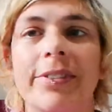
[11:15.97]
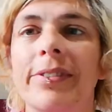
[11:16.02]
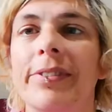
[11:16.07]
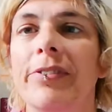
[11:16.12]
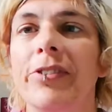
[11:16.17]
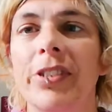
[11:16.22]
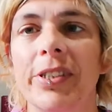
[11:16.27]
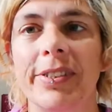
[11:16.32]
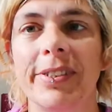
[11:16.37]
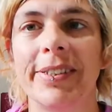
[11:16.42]

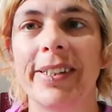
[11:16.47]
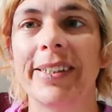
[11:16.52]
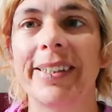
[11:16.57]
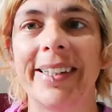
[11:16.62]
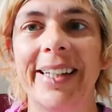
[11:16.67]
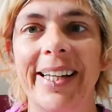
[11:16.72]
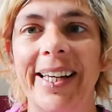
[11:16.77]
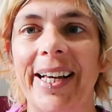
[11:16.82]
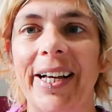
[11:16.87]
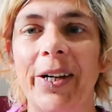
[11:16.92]
Just
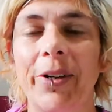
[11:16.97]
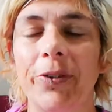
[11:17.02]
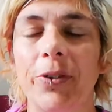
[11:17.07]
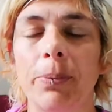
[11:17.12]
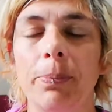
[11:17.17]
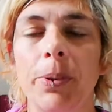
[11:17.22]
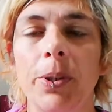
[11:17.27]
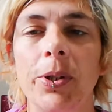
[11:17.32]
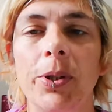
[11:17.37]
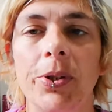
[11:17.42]
suddenly out of the
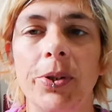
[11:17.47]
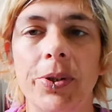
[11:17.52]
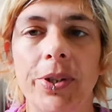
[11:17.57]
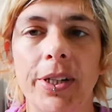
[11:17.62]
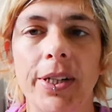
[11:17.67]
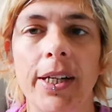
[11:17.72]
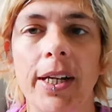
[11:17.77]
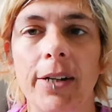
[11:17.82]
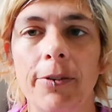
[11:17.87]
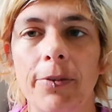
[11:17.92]
blue you're going
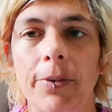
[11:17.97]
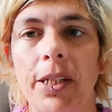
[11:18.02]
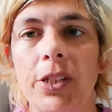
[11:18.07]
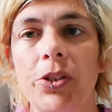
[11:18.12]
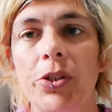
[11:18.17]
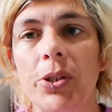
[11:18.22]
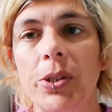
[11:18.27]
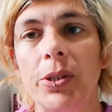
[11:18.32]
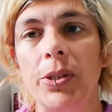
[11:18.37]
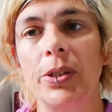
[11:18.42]
to have
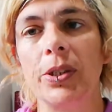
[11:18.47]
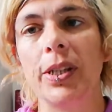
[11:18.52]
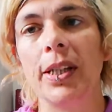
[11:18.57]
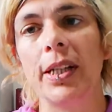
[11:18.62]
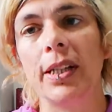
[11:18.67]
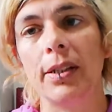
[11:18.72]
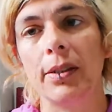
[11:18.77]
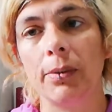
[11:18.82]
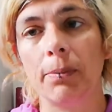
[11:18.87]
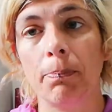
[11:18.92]
issues. So
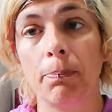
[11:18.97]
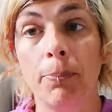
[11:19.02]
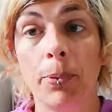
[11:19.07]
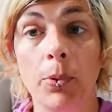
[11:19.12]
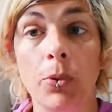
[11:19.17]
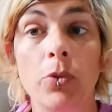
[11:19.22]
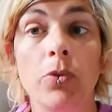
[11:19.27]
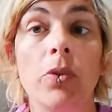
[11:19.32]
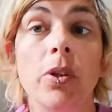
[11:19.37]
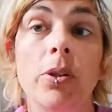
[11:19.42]
that
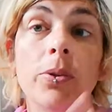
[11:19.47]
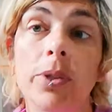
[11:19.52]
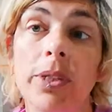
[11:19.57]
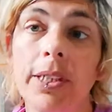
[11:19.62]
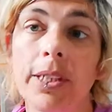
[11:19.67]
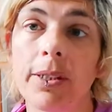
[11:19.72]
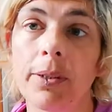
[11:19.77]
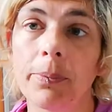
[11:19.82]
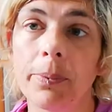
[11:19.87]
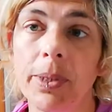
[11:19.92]
ball
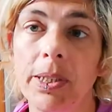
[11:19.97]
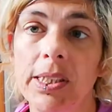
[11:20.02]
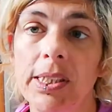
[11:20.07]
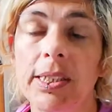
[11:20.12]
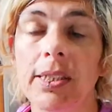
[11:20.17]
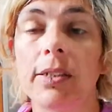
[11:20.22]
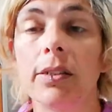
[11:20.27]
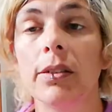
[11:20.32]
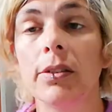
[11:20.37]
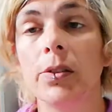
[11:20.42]
rolling that we did
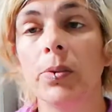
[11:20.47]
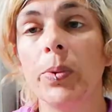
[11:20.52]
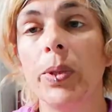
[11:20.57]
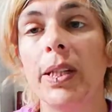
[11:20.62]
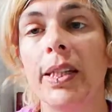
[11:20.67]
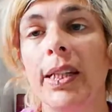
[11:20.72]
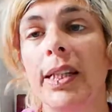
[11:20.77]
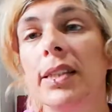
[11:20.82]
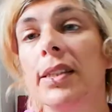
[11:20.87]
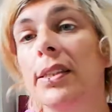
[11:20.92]
last week,
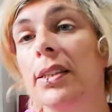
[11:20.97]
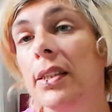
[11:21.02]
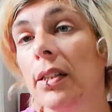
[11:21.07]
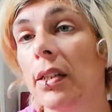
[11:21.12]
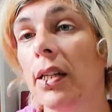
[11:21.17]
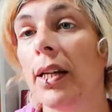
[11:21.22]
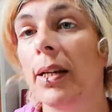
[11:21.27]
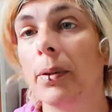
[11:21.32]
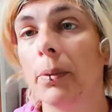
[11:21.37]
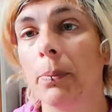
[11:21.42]
that's going
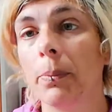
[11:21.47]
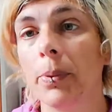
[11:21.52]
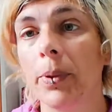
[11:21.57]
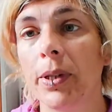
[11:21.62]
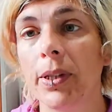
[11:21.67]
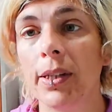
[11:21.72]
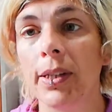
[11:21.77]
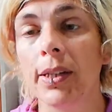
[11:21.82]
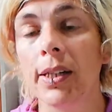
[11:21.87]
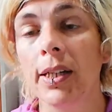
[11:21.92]
to help
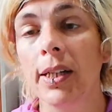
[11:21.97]
with